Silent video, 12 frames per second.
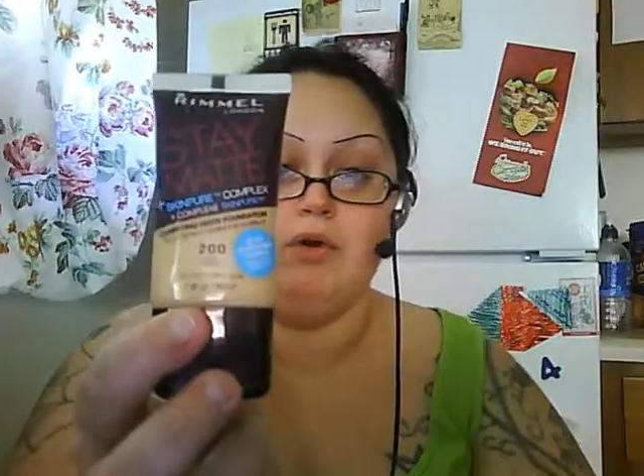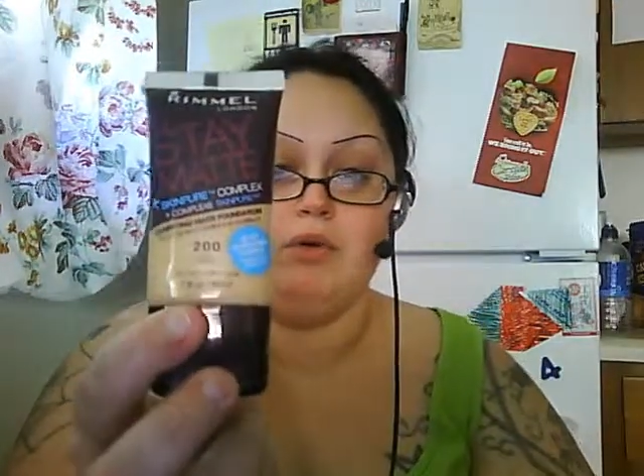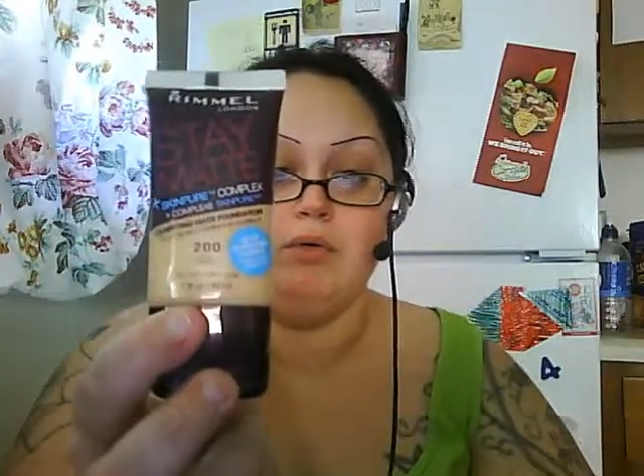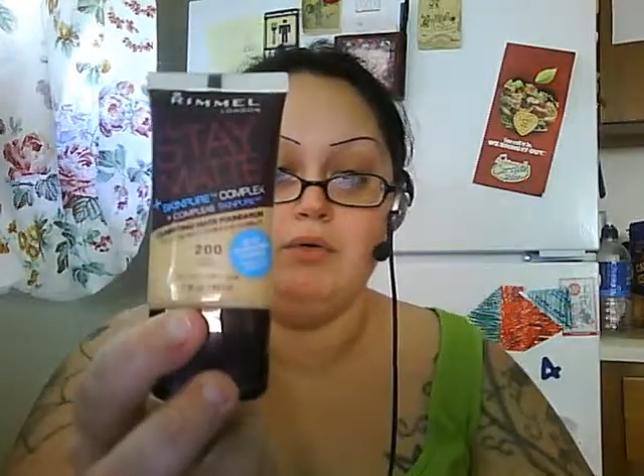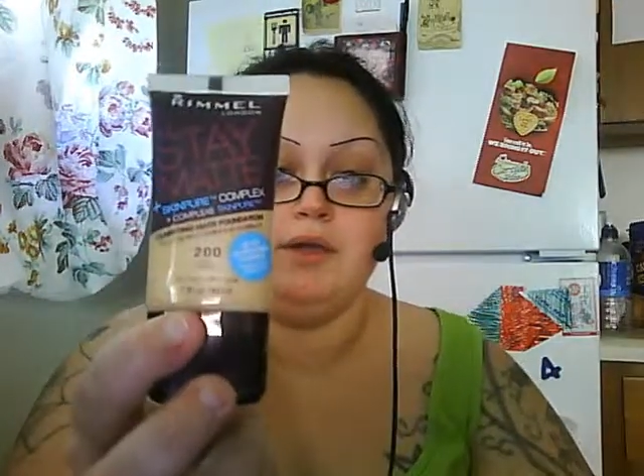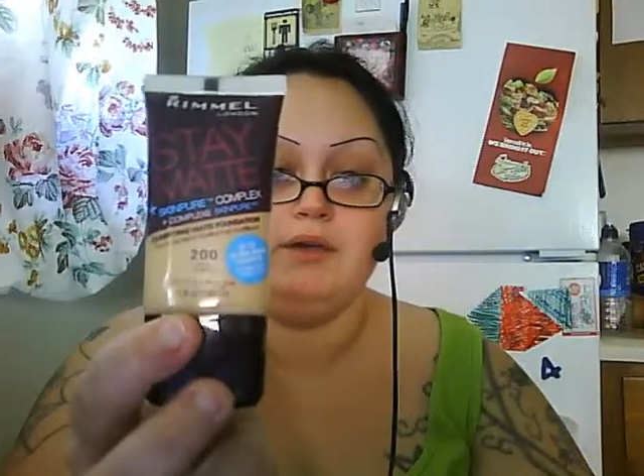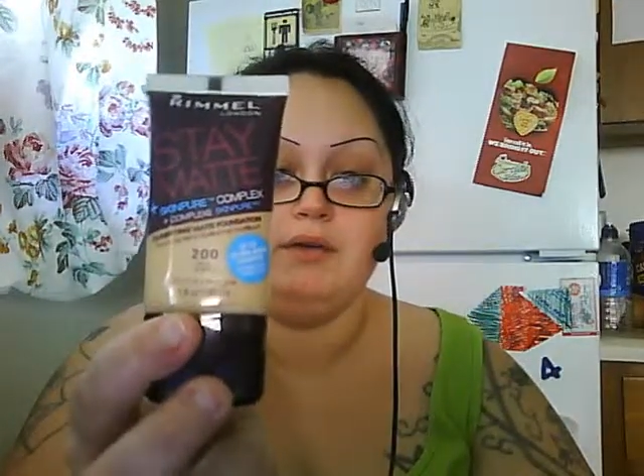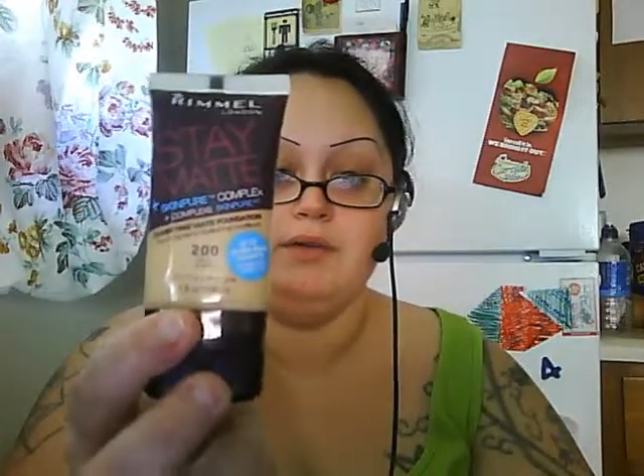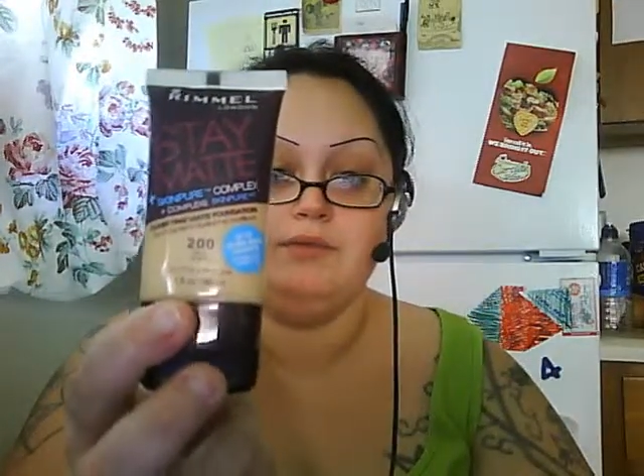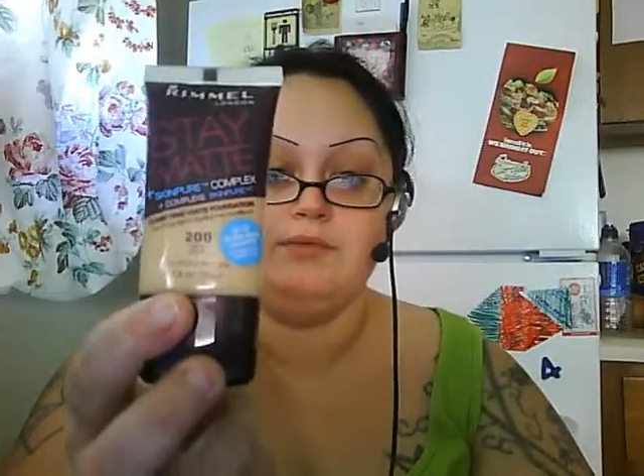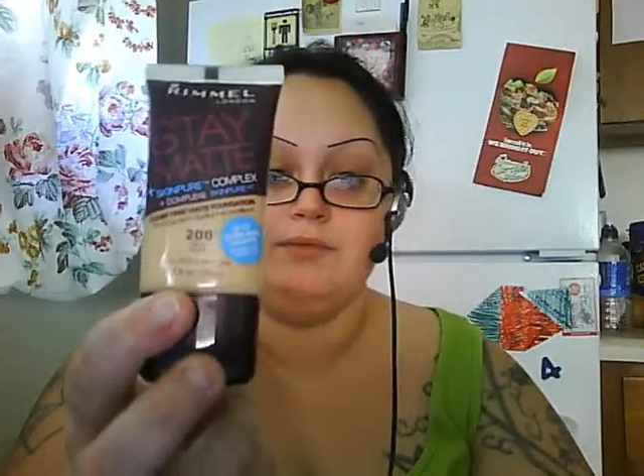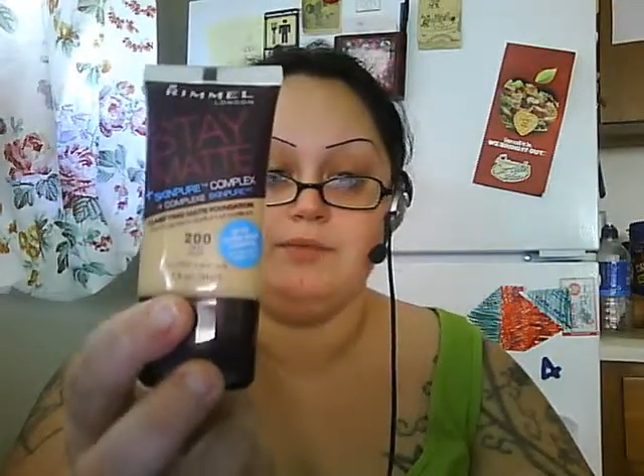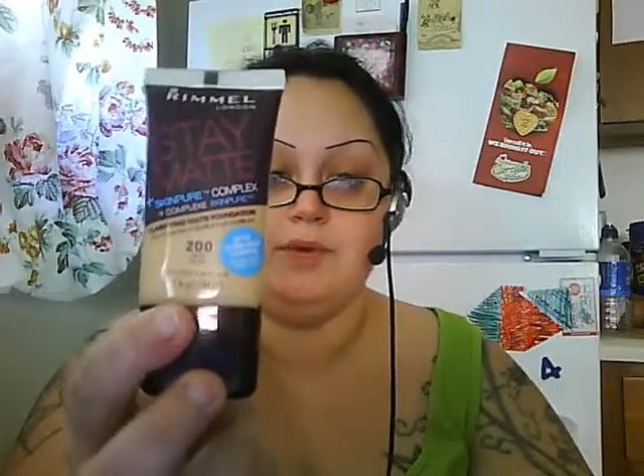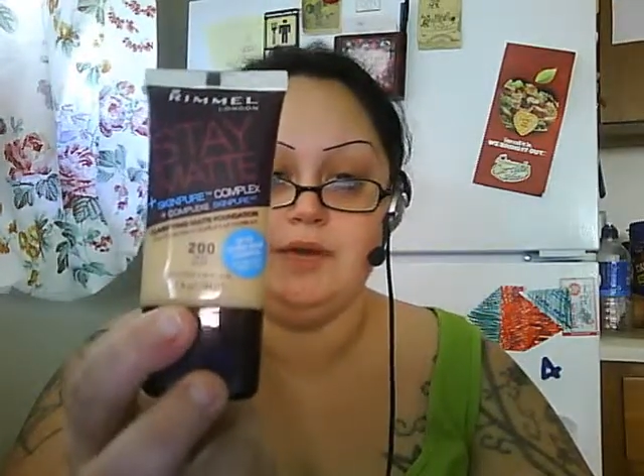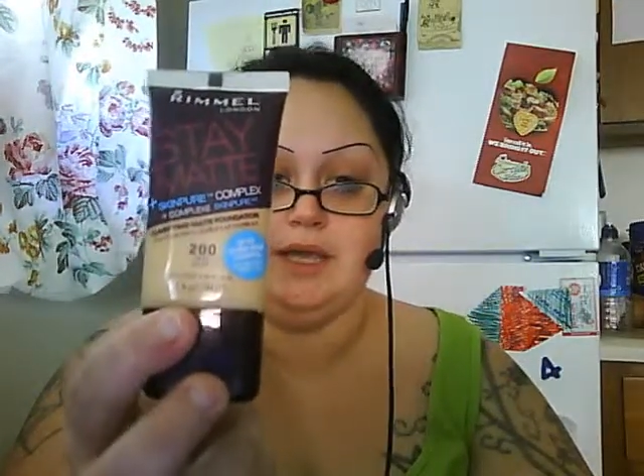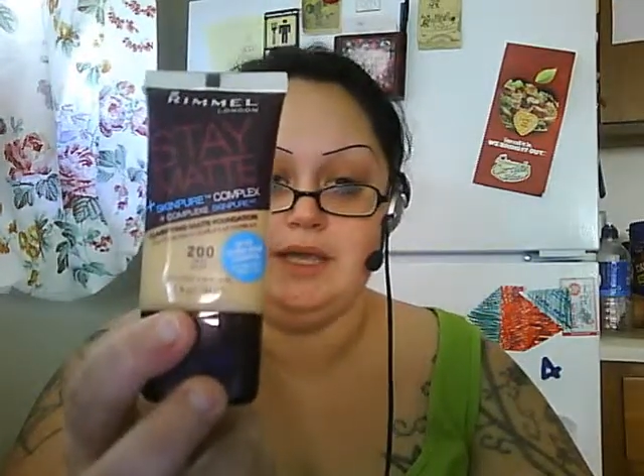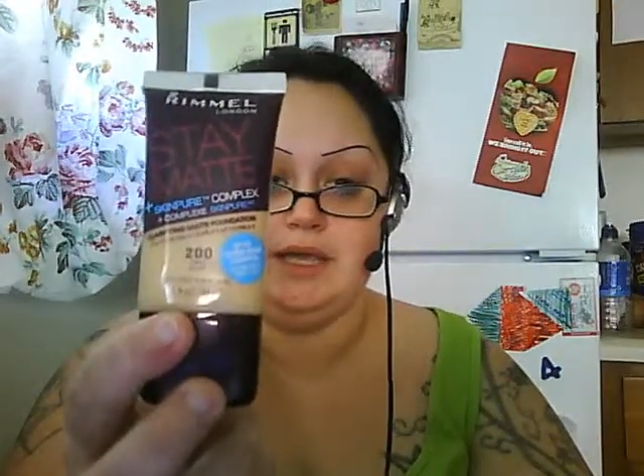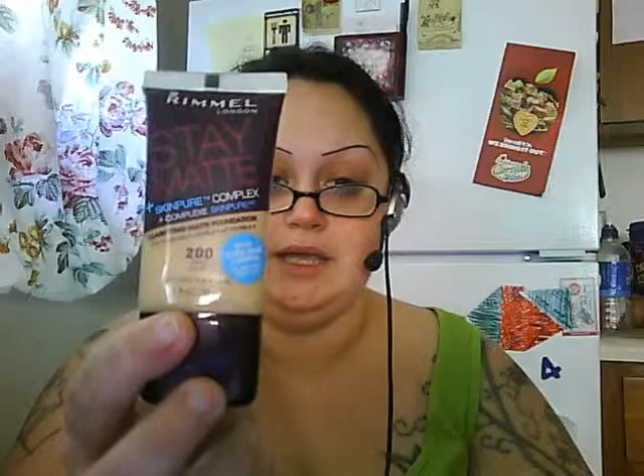
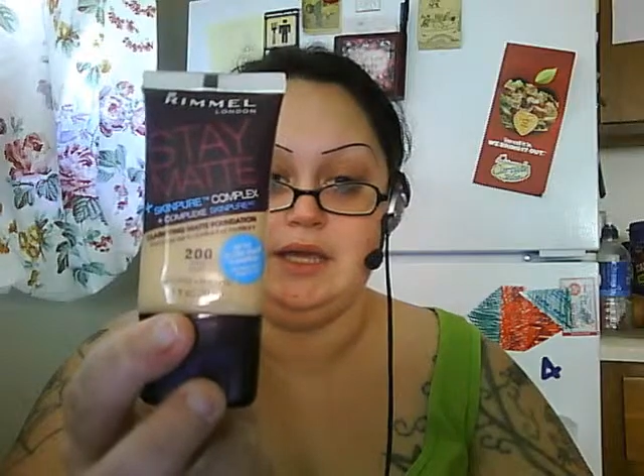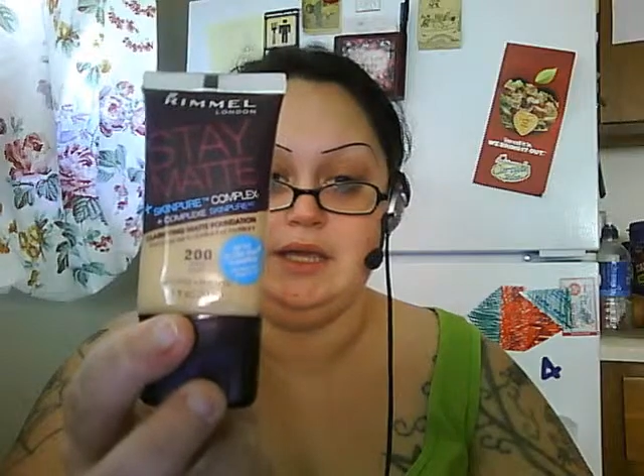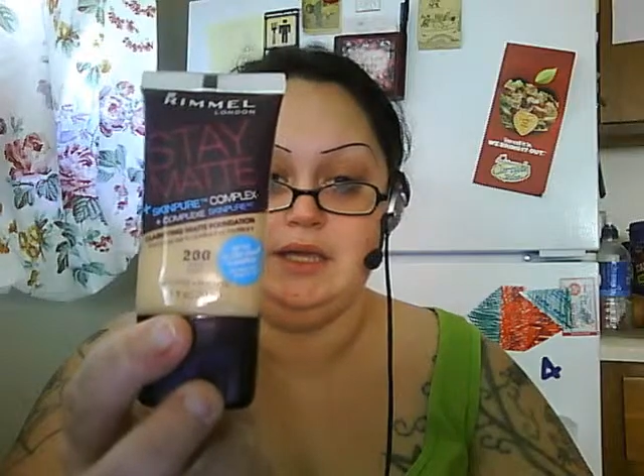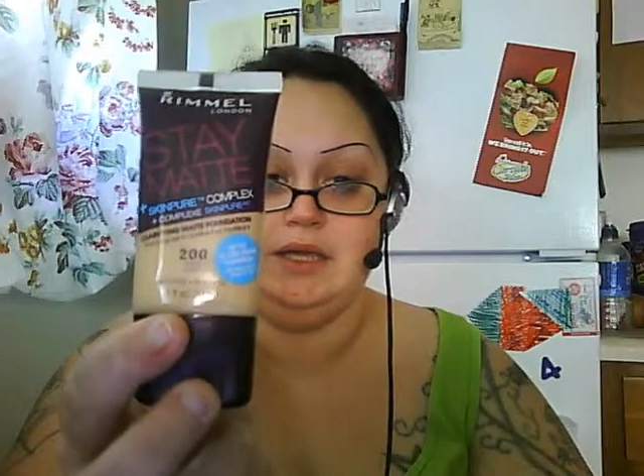oil-free